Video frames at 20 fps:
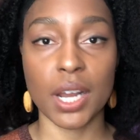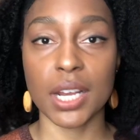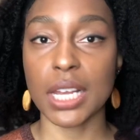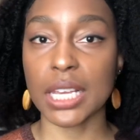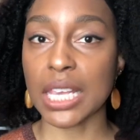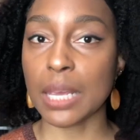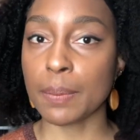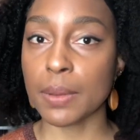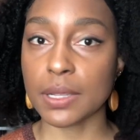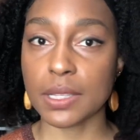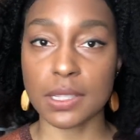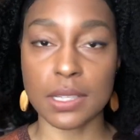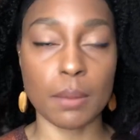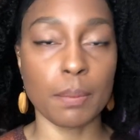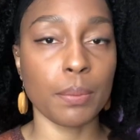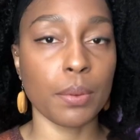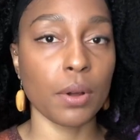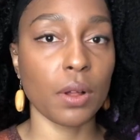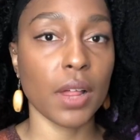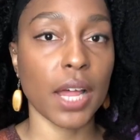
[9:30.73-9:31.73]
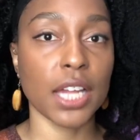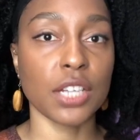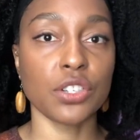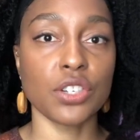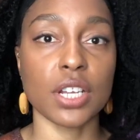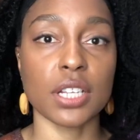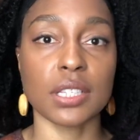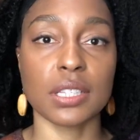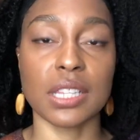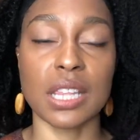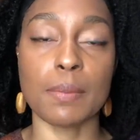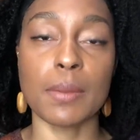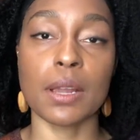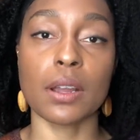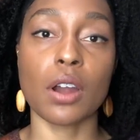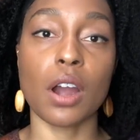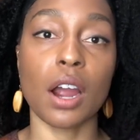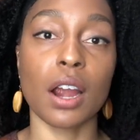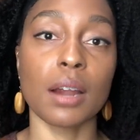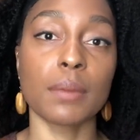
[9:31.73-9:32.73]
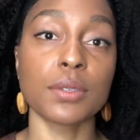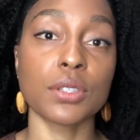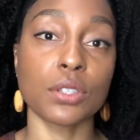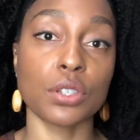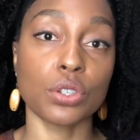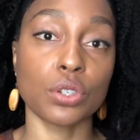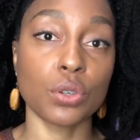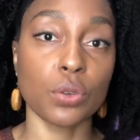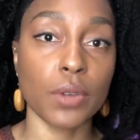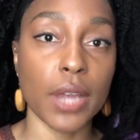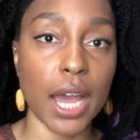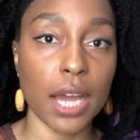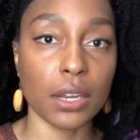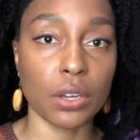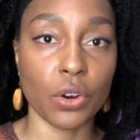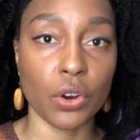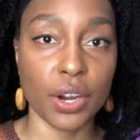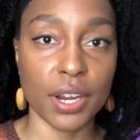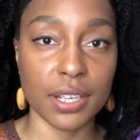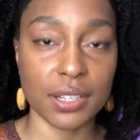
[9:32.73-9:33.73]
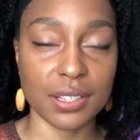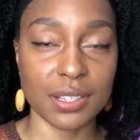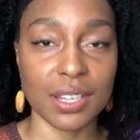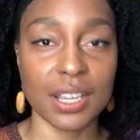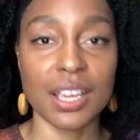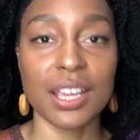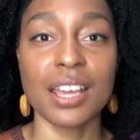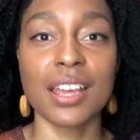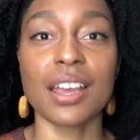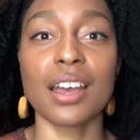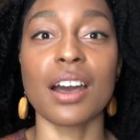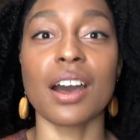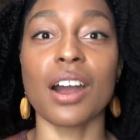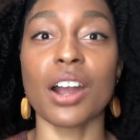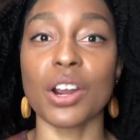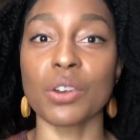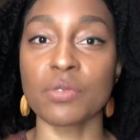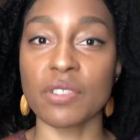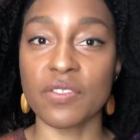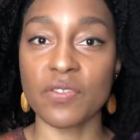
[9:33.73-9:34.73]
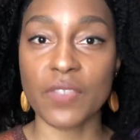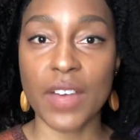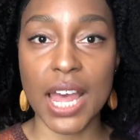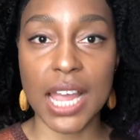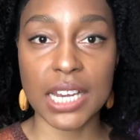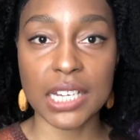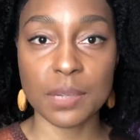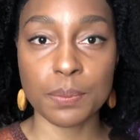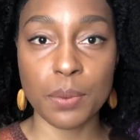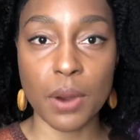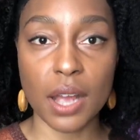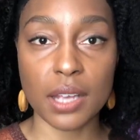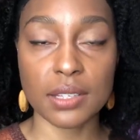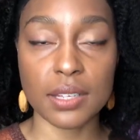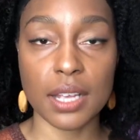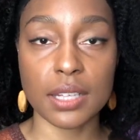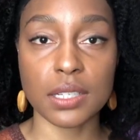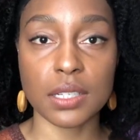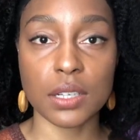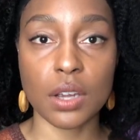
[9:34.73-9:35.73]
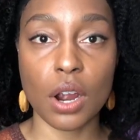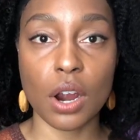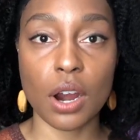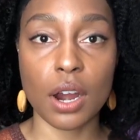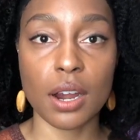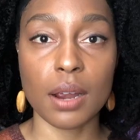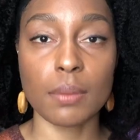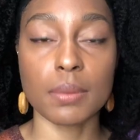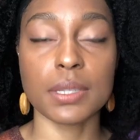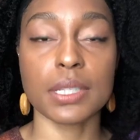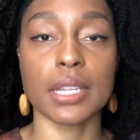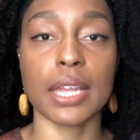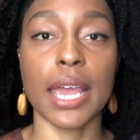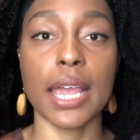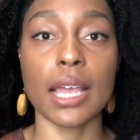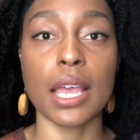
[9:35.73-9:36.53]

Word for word: we're gonna keep it simple and just limit carbs to 2 categories. Our refined processed carbs